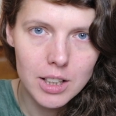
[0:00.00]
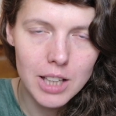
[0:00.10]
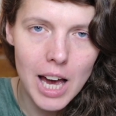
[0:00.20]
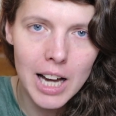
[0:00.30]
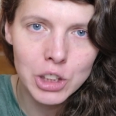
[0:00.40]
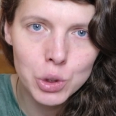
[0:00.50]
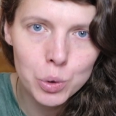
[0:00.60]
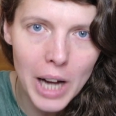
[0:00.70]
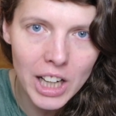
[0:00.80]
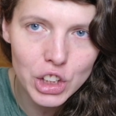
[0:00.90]
Can
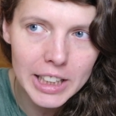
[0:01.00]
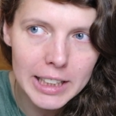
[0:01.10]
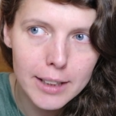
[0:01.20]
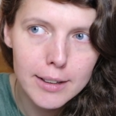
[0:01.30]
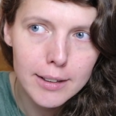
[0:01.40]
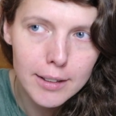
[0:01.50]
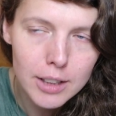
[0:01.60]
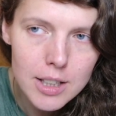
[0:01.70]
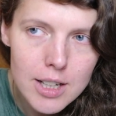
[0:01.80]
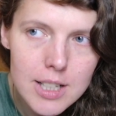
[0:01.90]
you actually
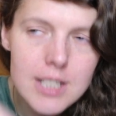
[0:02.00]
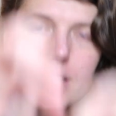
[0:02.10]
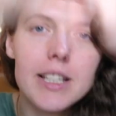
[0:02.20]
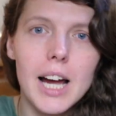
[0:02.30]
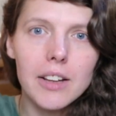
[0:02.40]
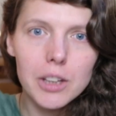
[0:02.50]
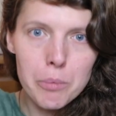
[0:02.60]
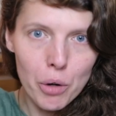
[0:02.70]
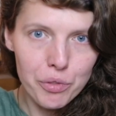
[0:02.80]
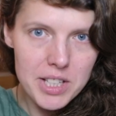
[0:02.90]
get
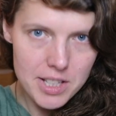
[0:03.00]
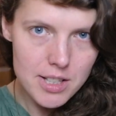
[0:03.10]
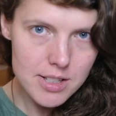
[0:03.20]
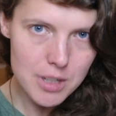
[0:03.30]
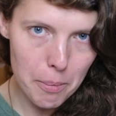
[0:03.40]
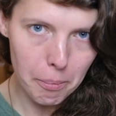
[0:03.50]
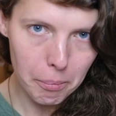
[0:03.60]
them off the system?